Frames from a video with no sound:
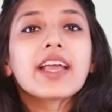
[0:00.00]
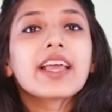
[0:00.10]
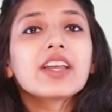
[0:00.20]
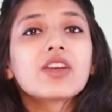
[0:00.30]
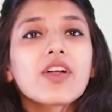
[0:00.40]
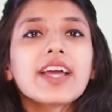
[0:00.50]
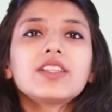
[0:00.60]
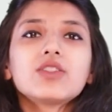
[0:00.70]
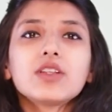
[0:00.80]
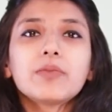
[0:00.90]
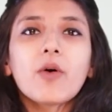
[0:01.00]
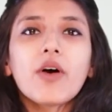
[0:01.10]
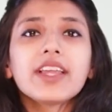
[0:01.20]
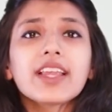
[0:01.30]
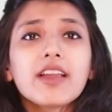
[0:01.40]
Get right to the
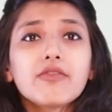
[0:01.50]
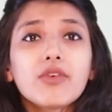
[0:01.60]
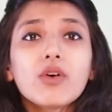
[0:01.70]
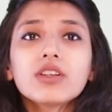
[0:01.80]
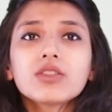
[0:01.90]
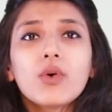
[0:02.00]
point and focus